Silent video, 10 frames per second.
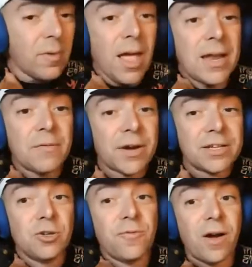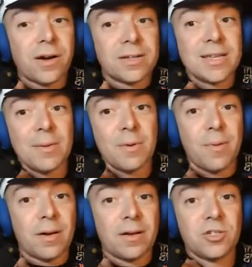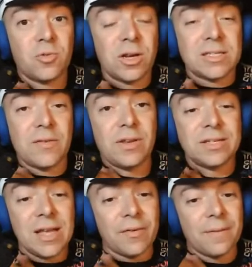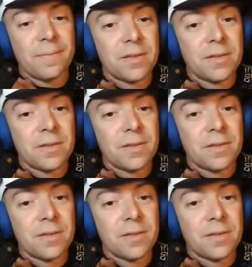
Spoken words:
I never got too far into Cyberpunk 2077.